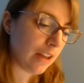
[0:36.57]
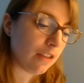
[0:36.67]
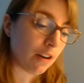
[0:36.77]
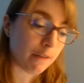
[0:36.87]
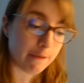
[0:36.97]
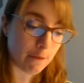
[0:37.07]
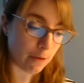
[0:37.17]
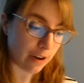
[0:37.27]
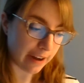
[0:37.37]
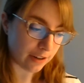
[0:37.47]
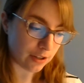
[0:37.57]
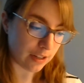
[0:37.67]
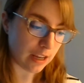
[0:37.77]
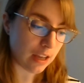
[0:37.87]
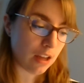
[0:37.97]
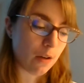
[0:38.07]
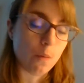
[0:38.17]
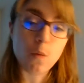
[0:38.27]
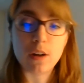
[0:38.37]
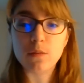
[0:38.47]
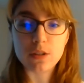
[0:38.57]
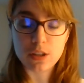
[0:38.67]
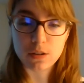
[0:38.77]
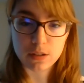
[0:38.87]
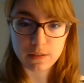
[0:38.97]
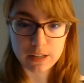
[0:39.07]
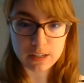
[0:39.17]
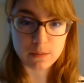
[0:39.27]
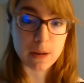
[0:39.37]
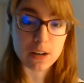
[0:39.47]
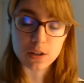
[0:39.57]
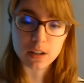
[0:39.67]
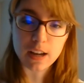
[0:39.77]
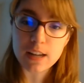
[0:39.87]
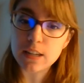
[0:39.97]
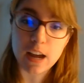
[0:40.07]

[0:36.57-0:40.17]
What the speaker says: there are 4 actually. One was the use of anticipation guides.